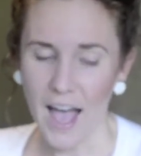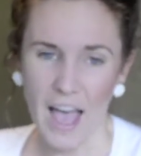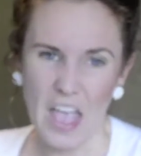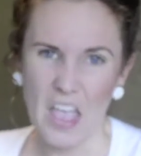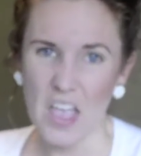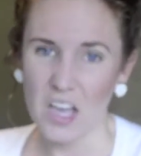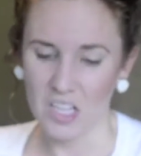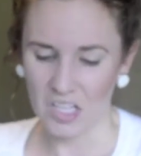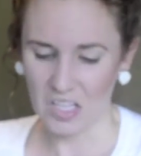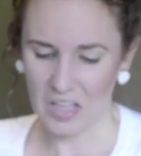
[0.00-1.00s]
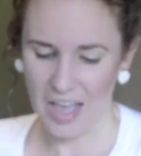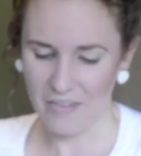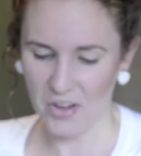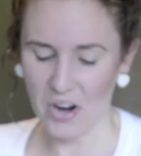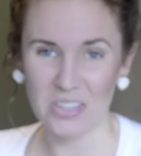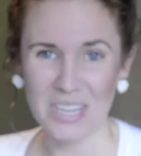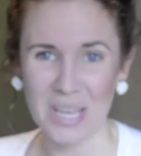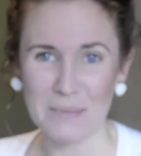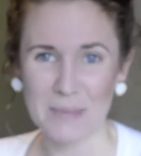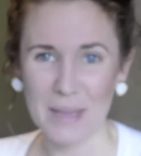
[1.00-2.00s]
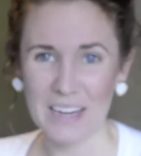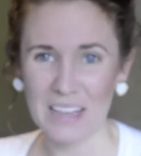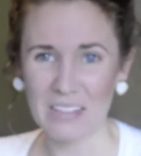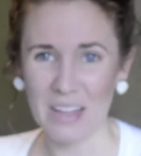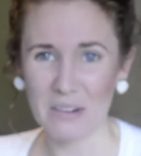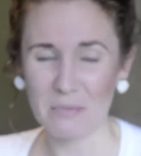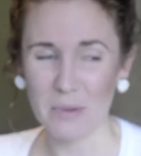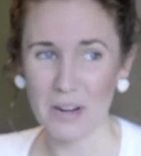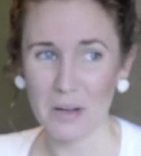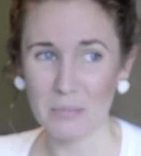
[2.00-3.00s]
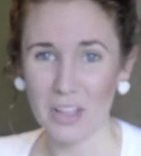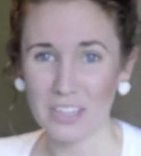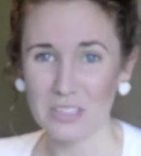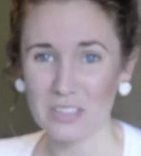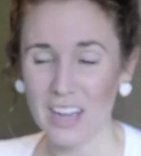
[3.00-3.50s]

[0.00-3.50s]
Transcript: I have a hard time spending a lot of money on blush.